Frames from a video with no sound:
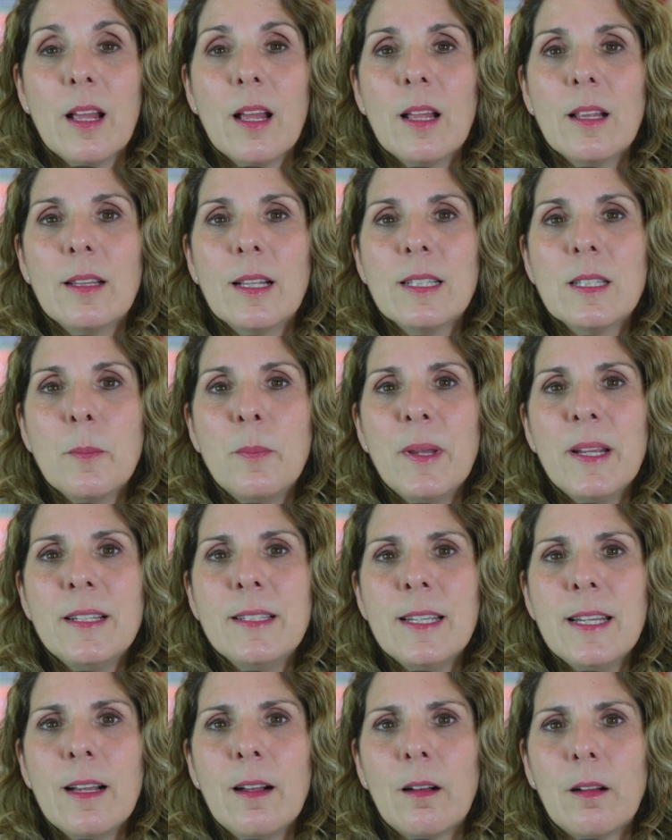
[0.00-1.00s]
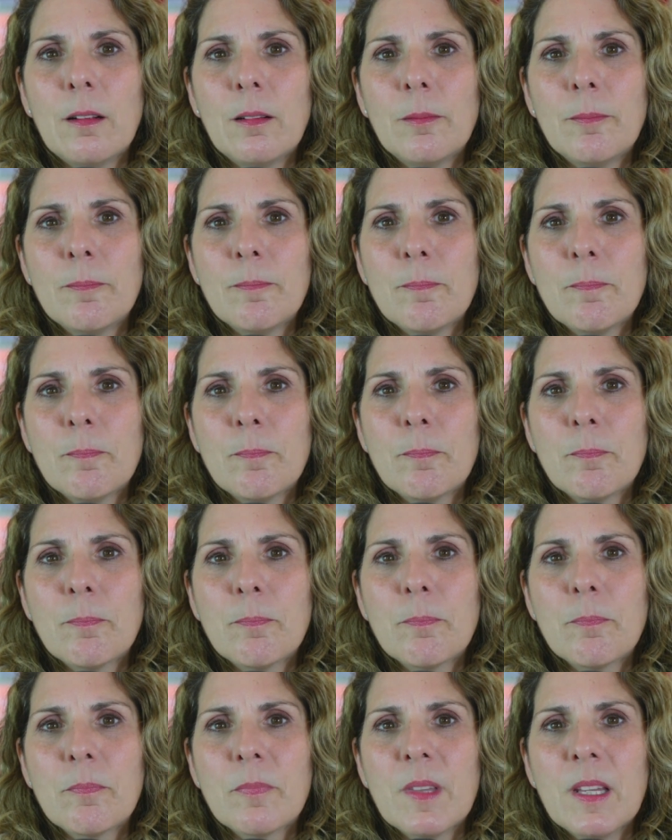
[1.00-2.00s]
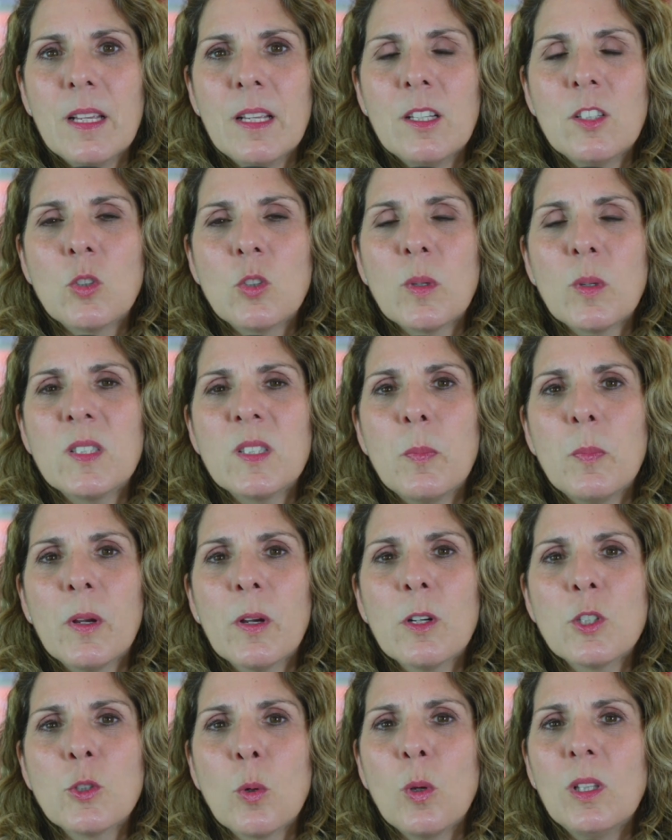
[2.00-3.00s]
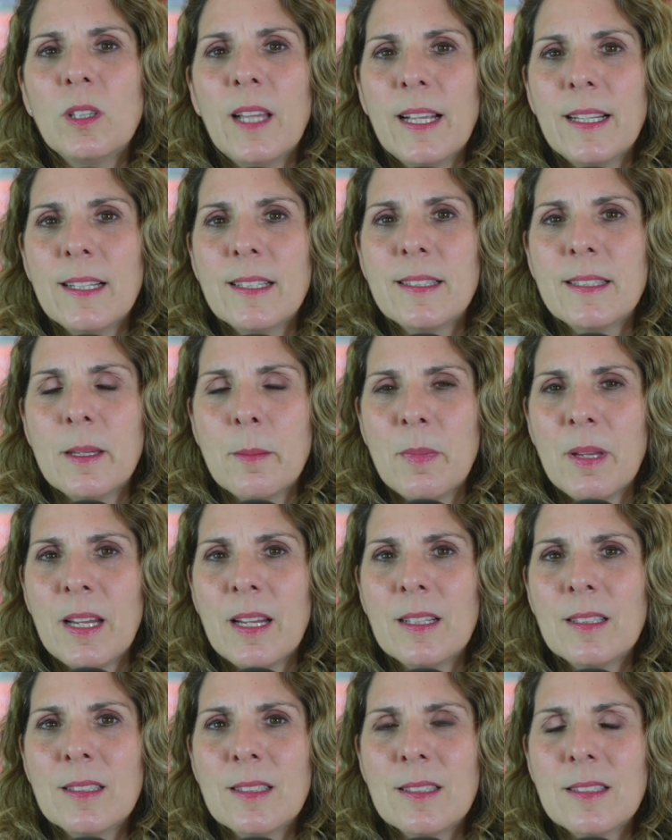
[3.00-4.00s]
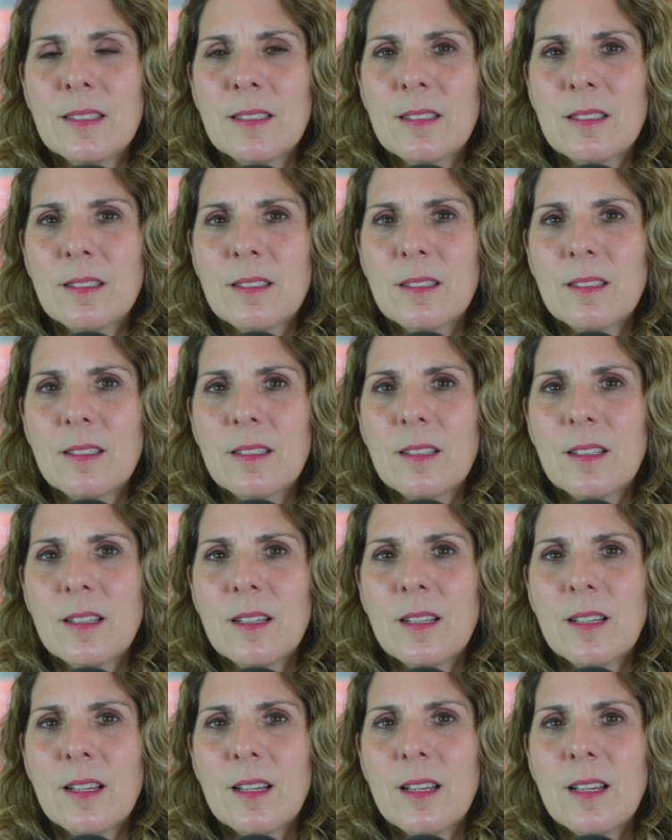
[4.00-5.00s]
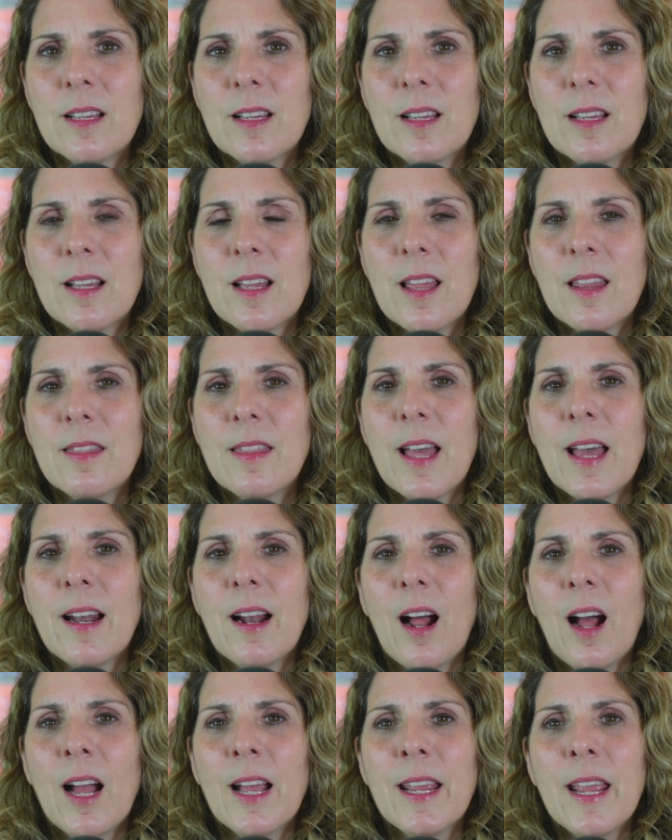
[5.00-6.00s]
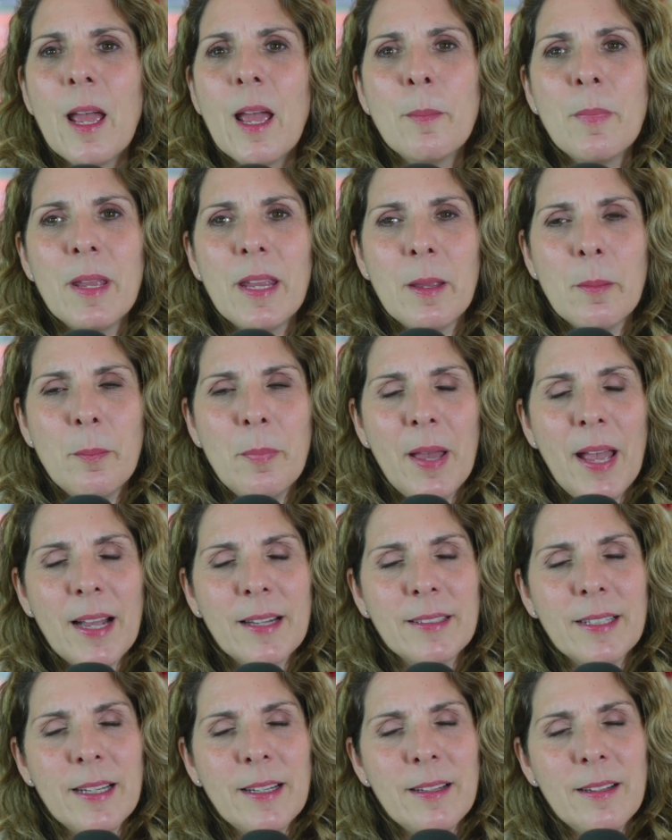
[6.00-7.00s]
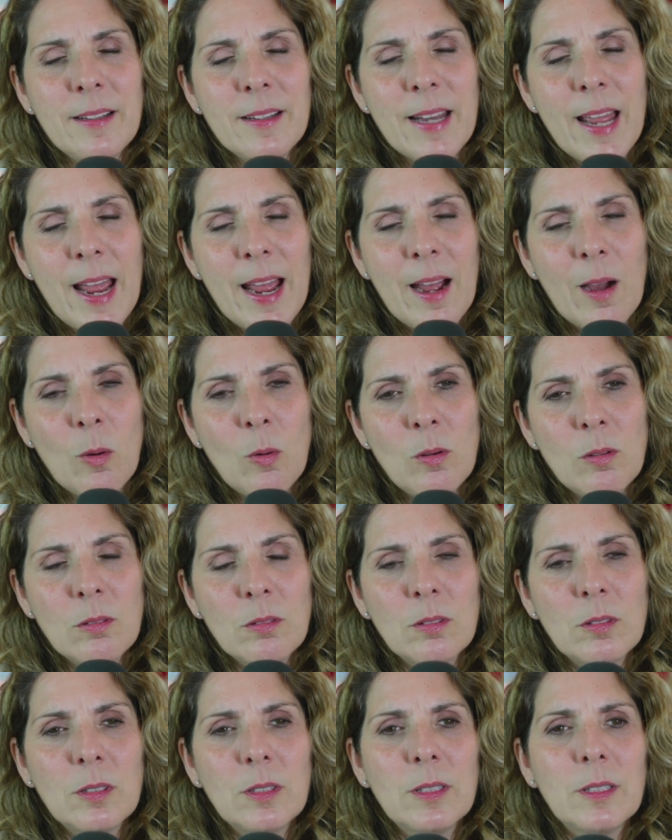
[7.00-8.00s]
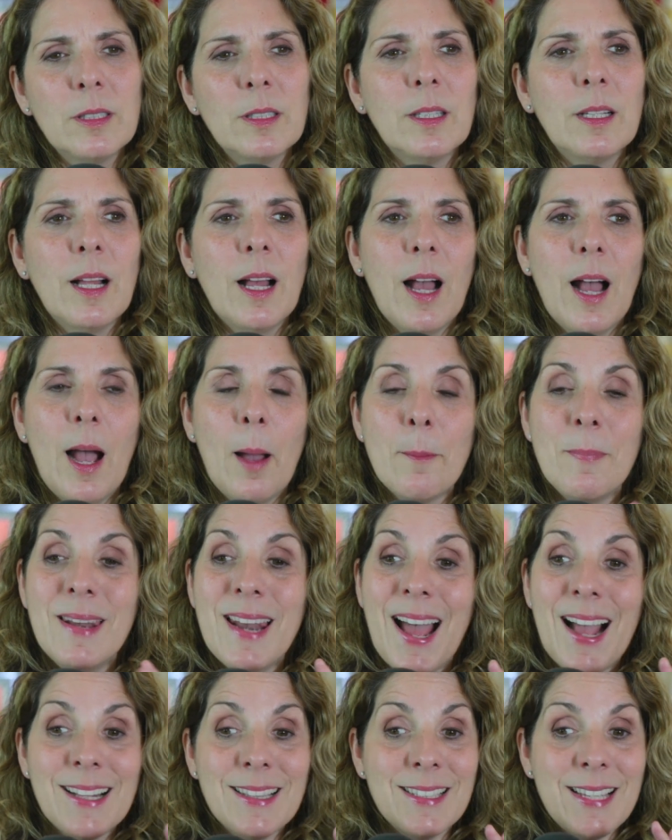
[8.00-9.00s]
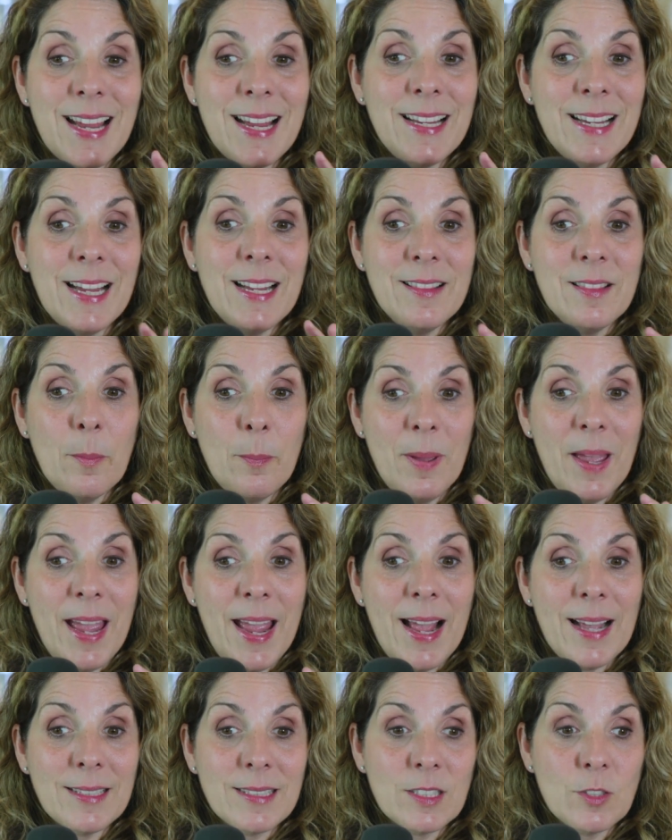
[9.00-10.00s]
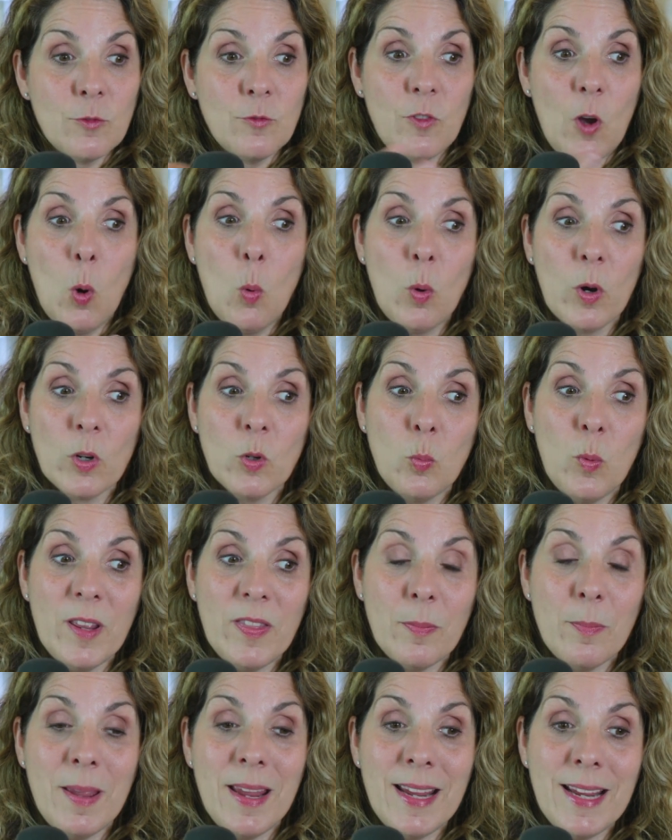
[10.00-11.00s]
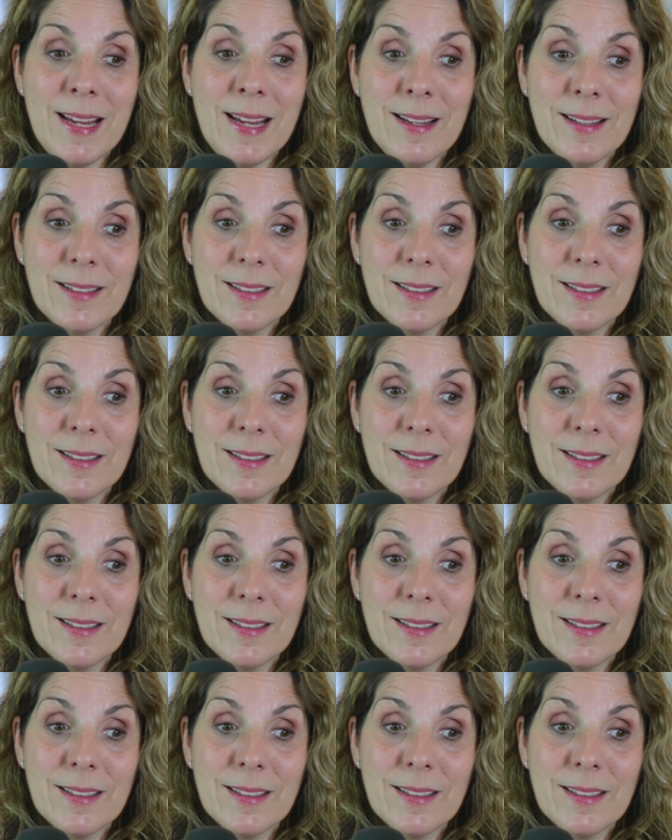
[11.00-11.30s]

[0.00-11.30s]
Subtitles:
That's a big deal. So a spiritual legacy means that I am impacting now. I'm not taking the past forward with me.